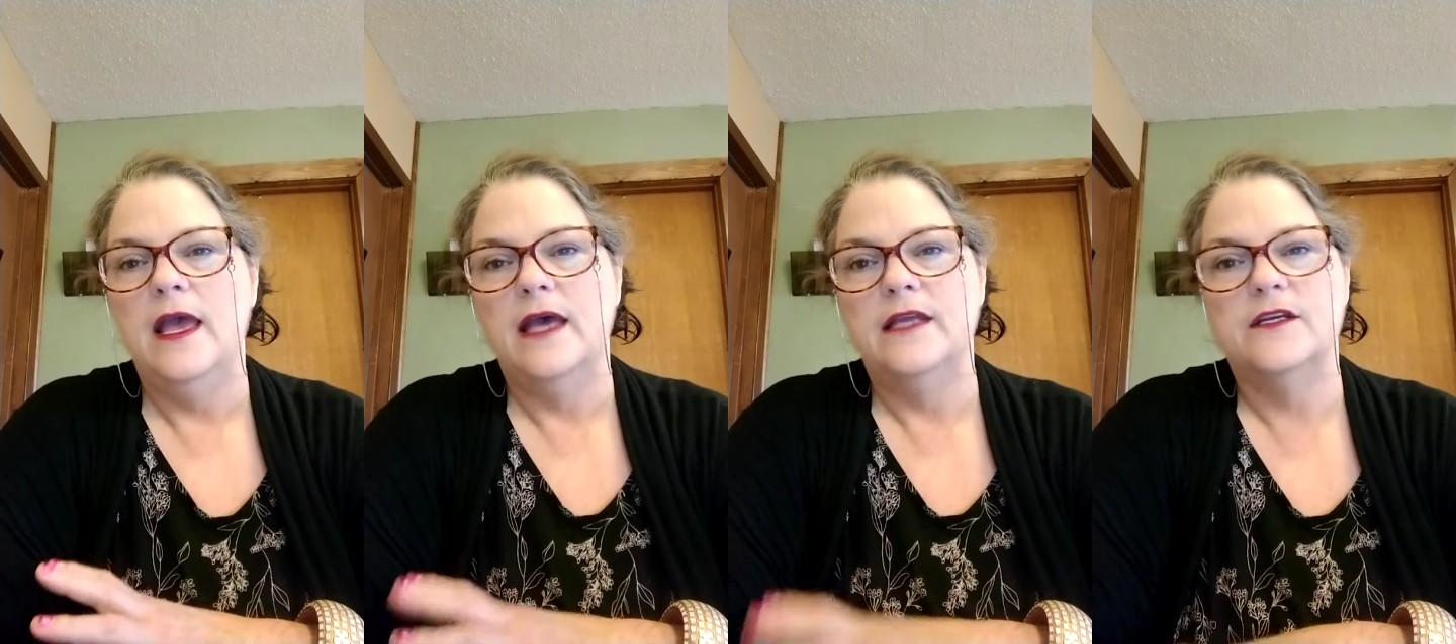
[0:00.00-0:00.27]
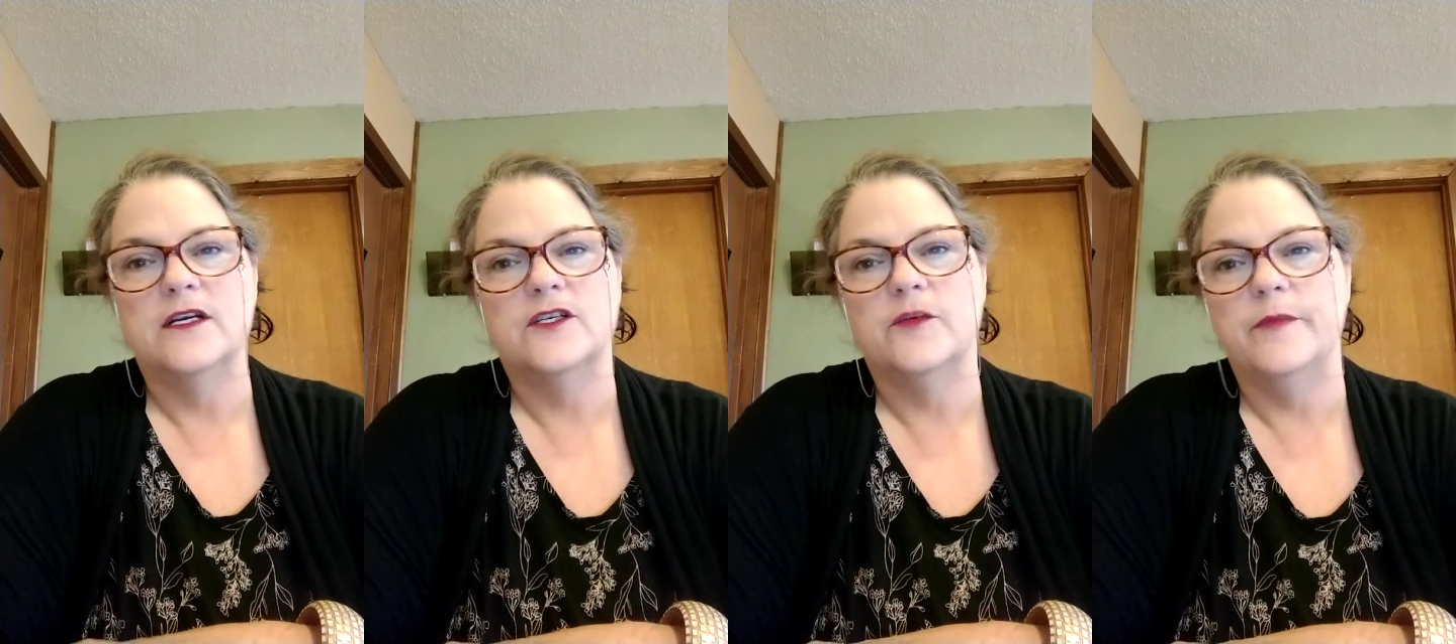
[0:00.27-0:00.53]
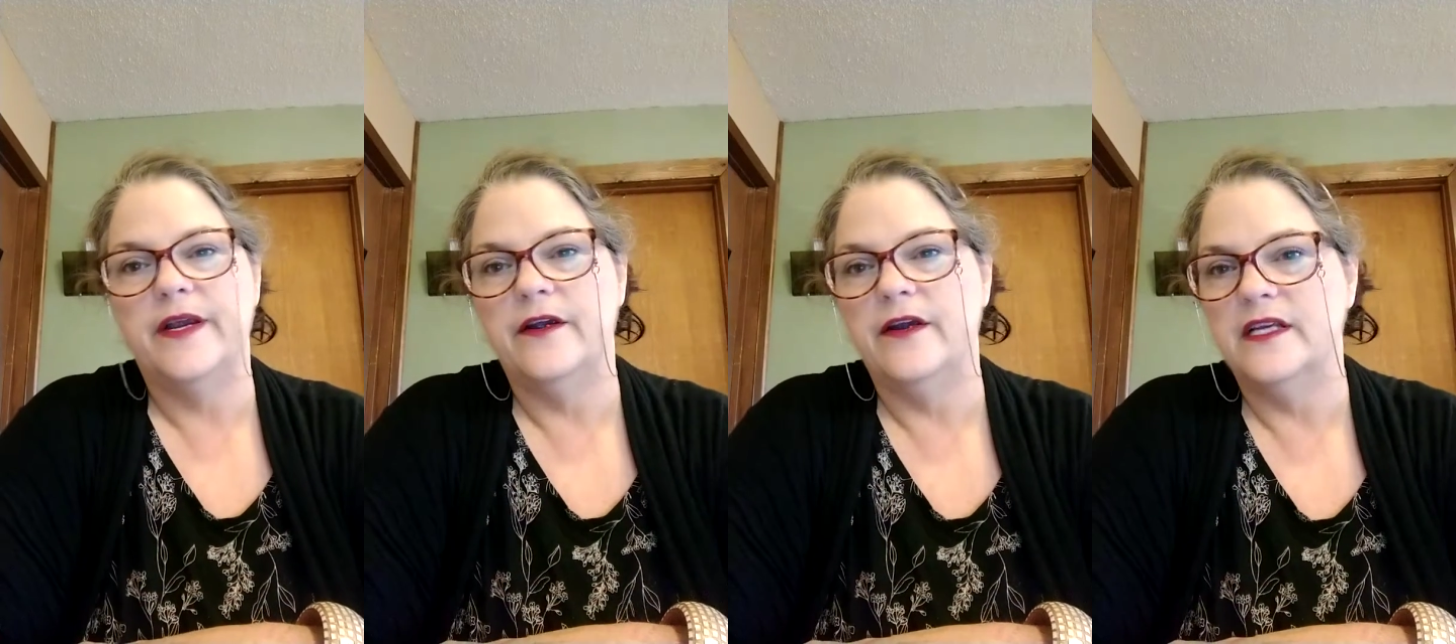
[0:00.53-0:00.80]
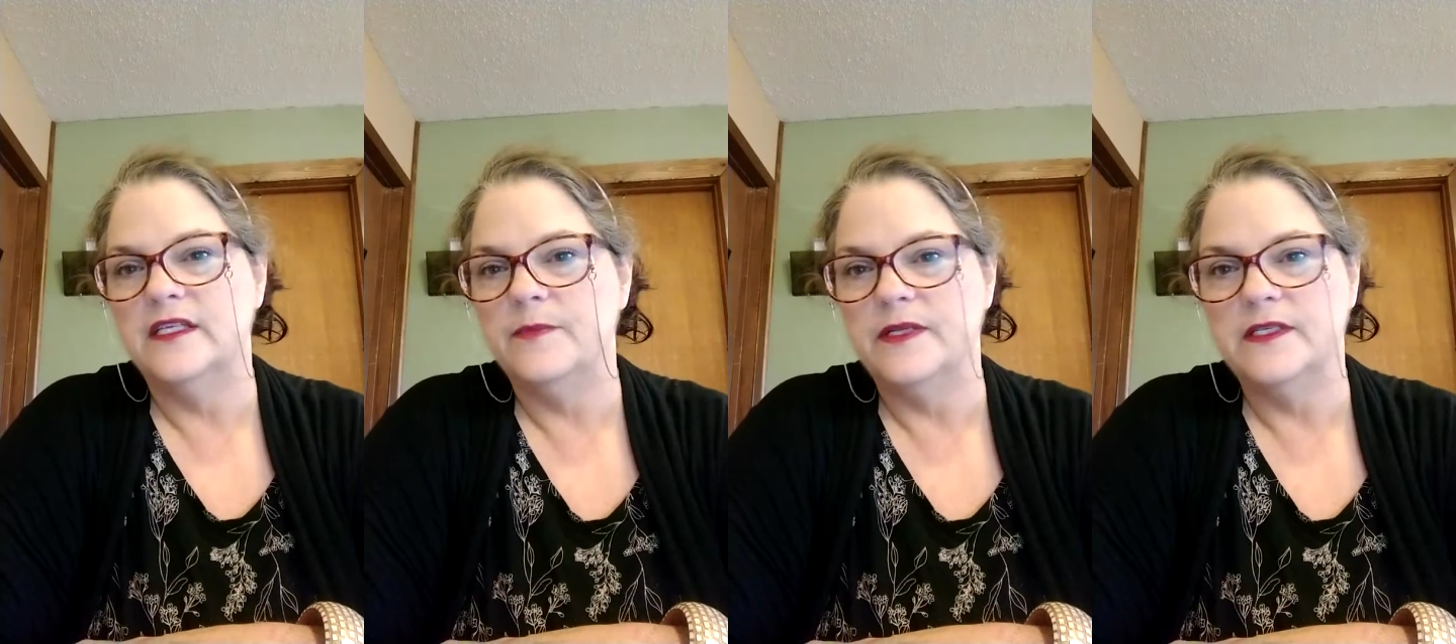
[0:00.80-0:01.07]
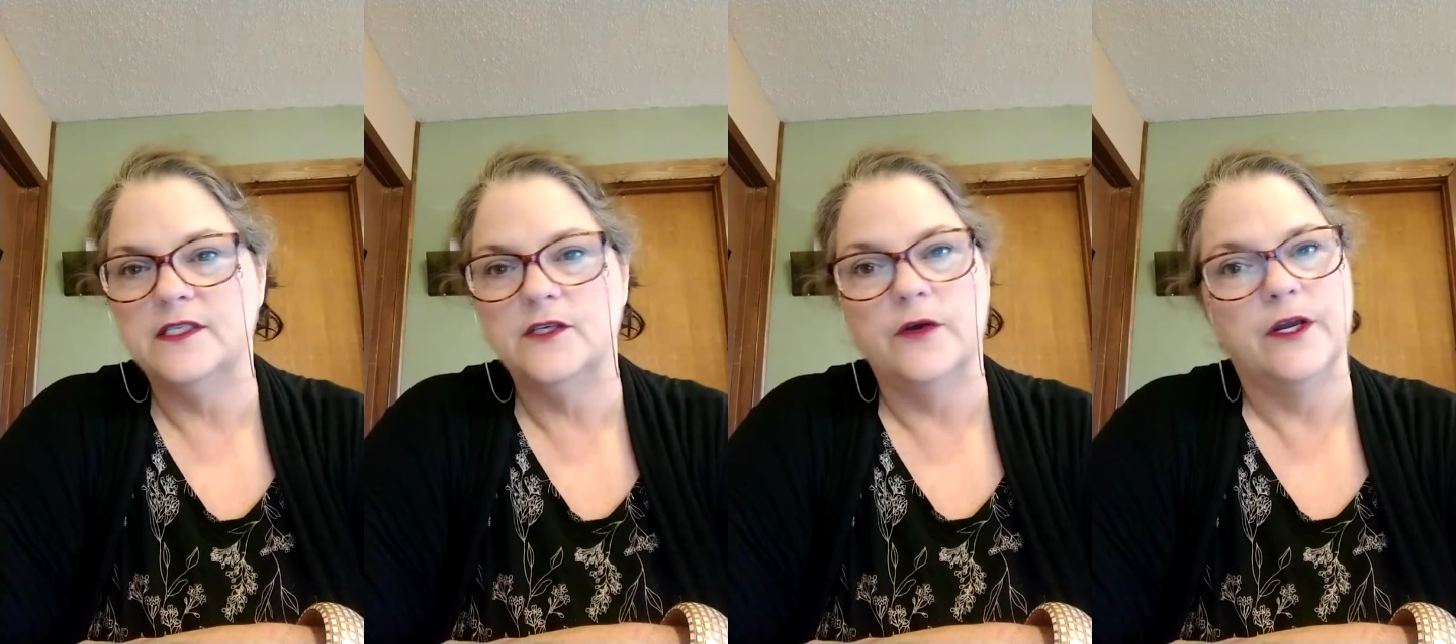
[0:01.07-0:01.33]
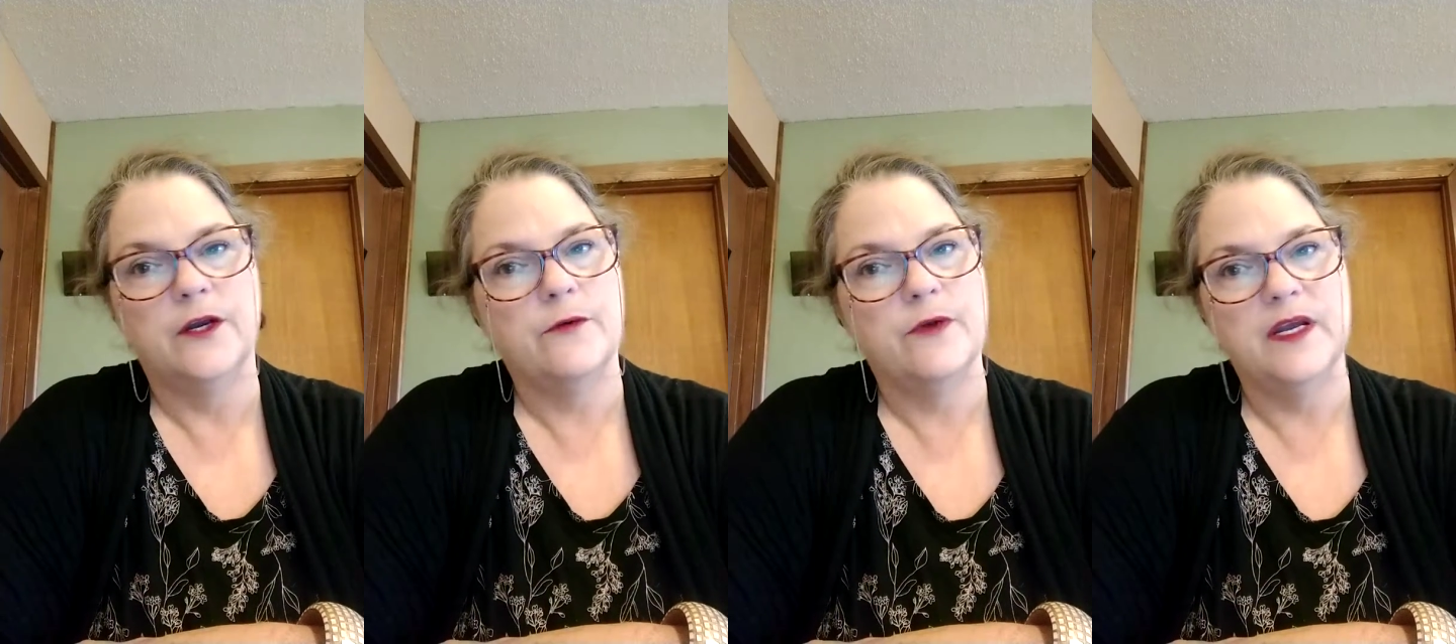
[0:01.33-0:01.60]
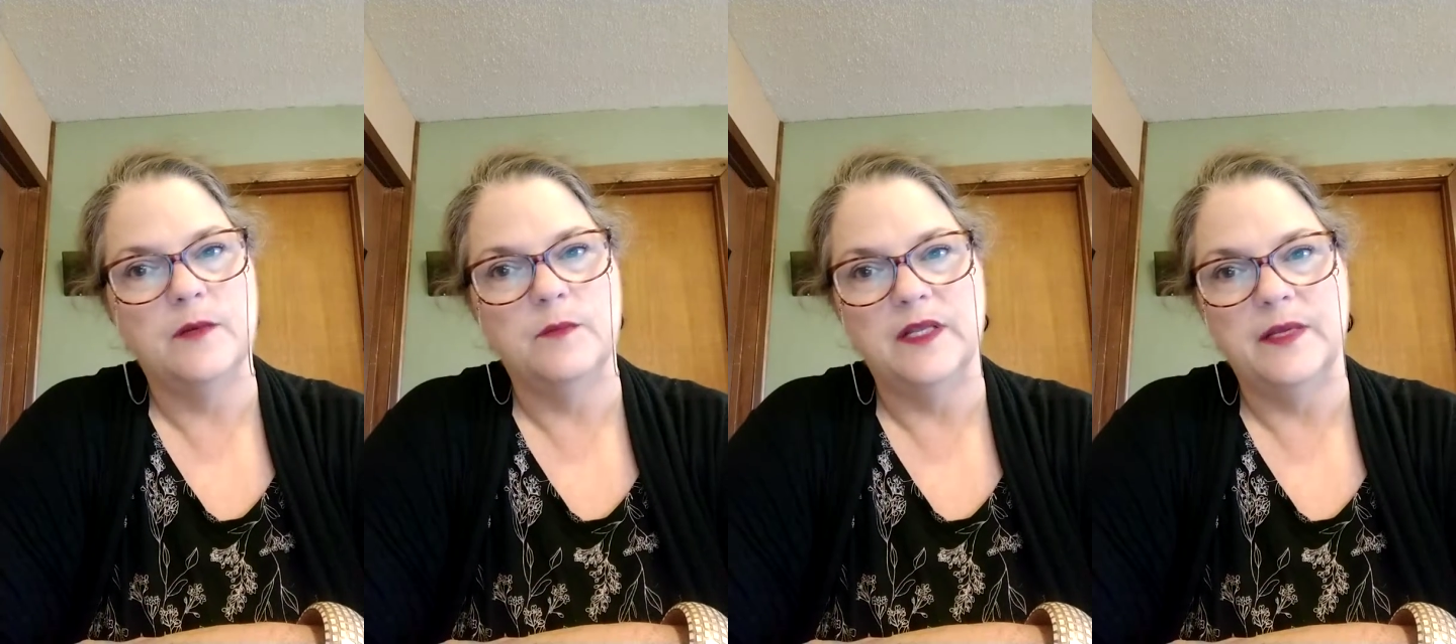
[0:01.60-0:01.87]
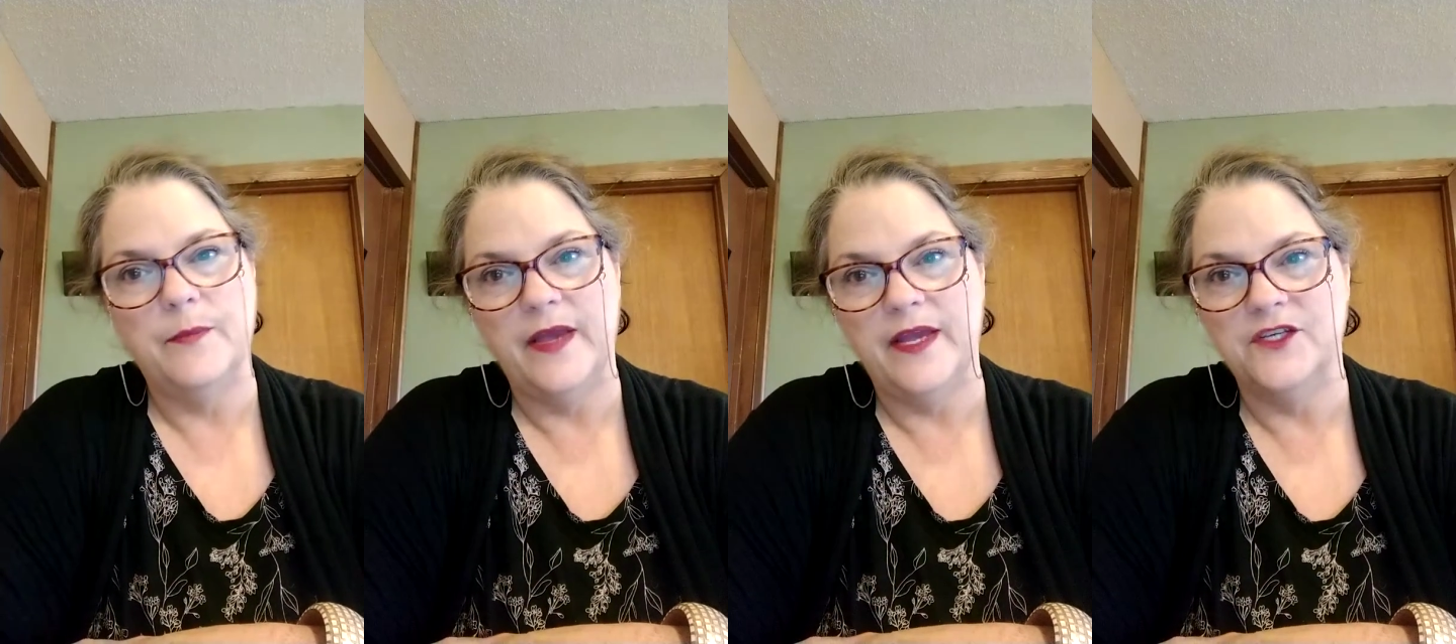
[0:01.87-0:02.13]
And Dr. Bear has been so
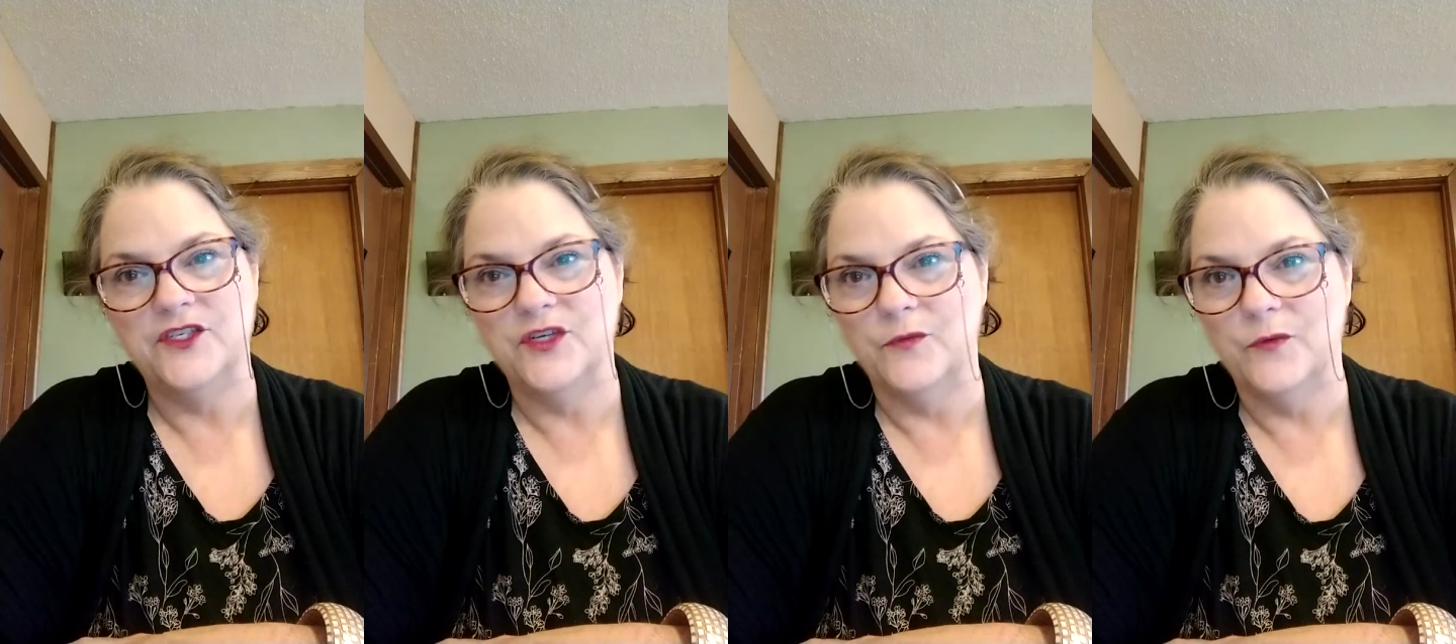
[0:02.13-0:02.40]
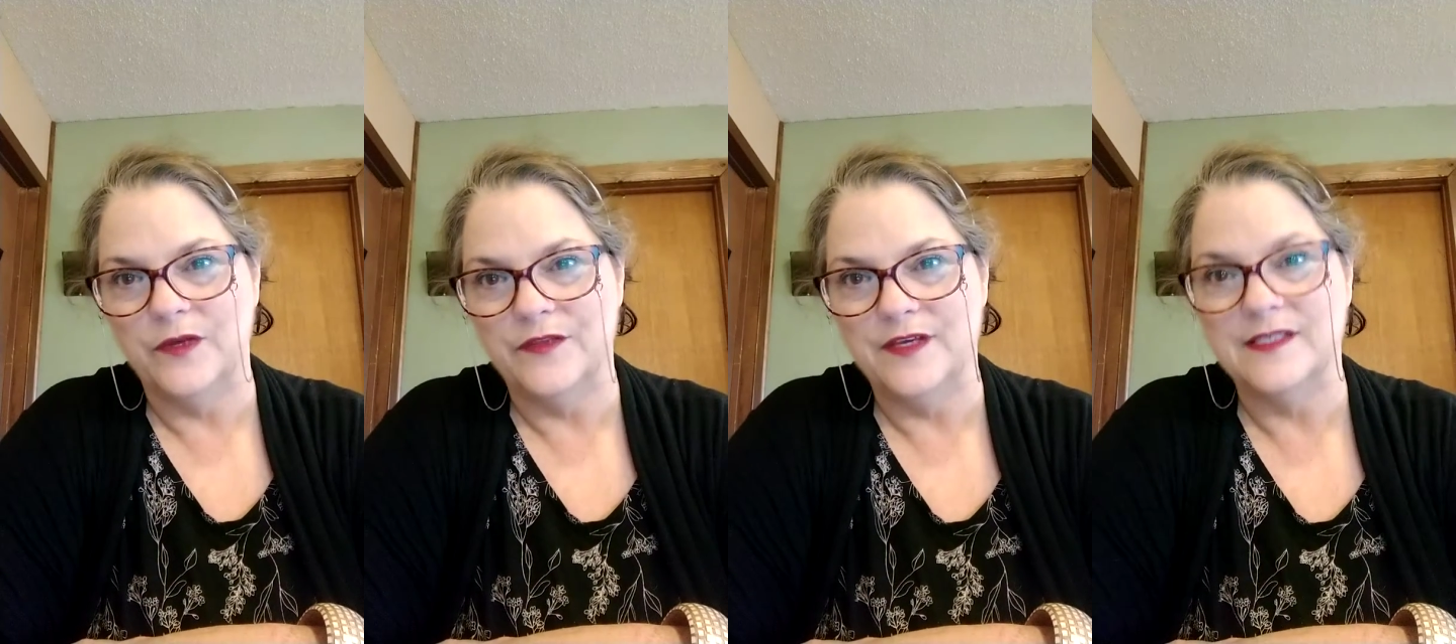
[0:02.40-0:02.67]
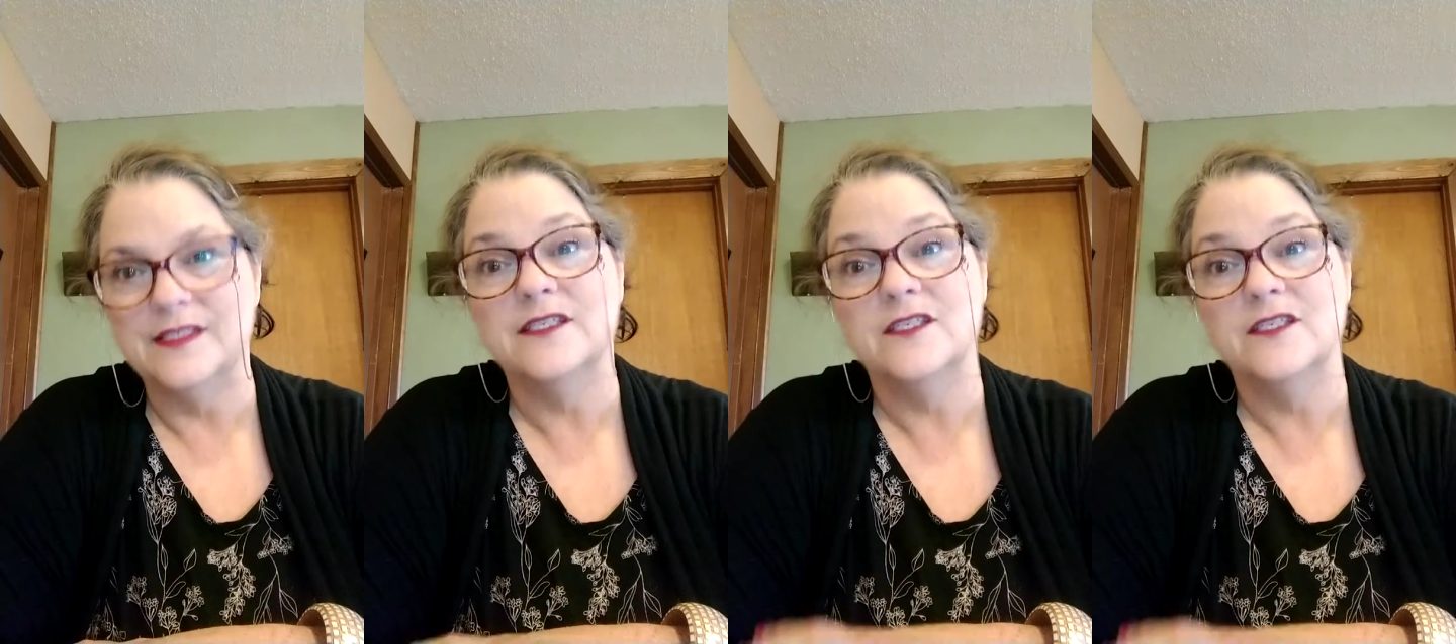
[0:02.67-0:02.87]
incredibly patient with us.